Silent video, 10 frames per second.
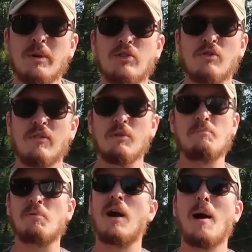to be driven
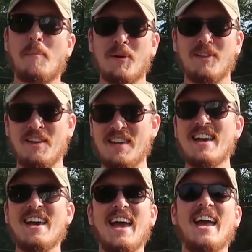properly.
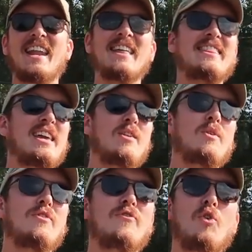And I think
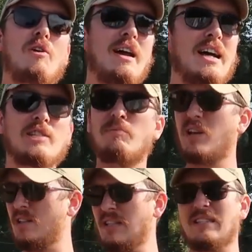with 4S,
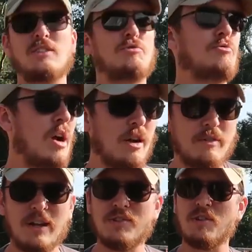because this is a rock
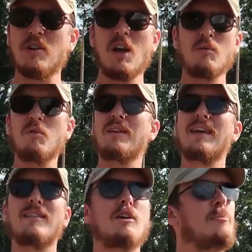racer, we want to
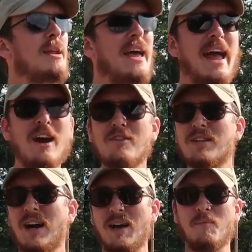get a little bit of air
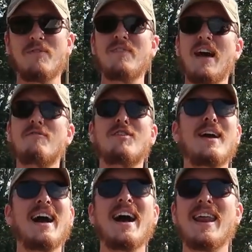time. We've never
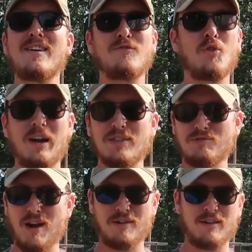had a 4S
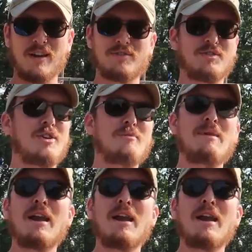rock racer